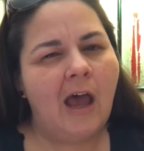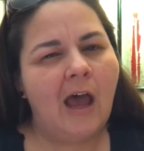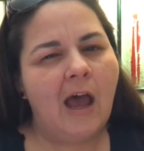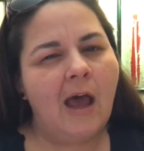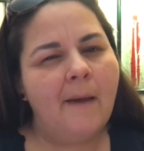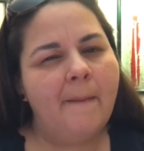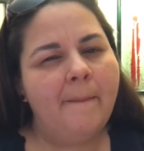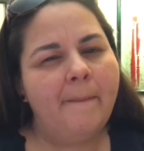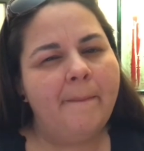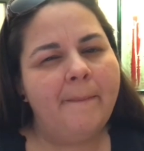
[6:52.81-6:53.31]

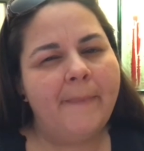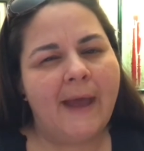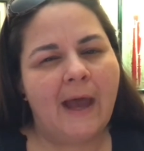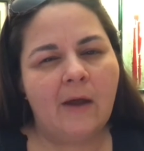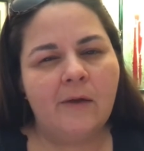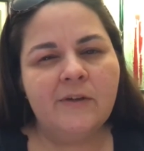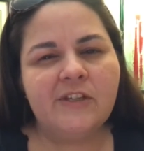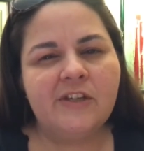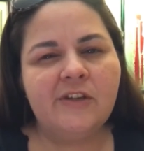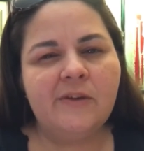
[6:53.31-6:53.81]

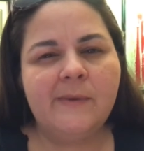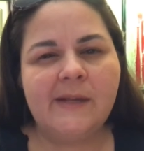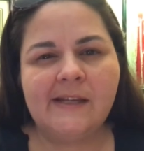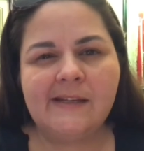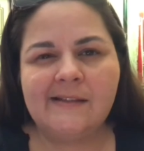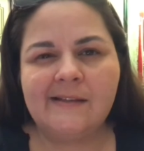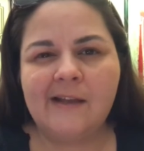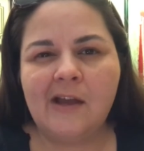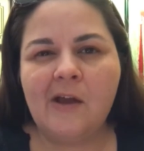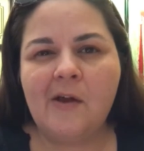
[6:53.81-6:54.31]
about 2
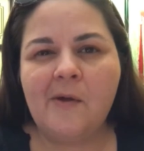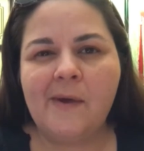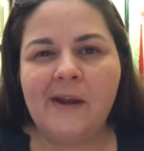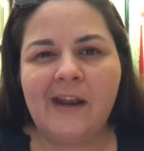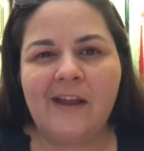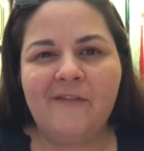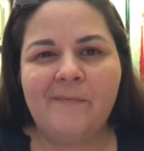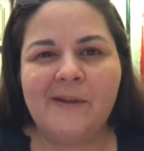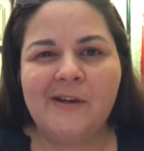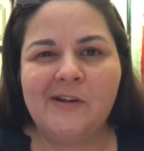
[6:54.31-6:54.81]
weeks ago, and
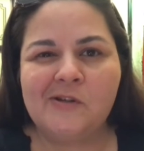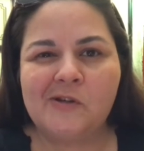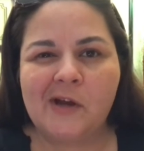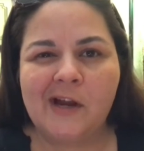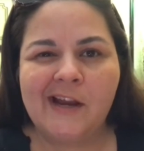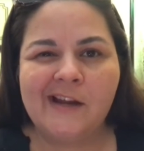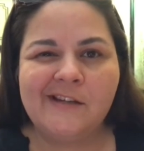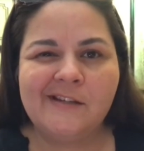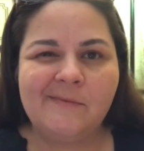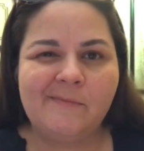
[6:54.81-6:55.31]
I've been trying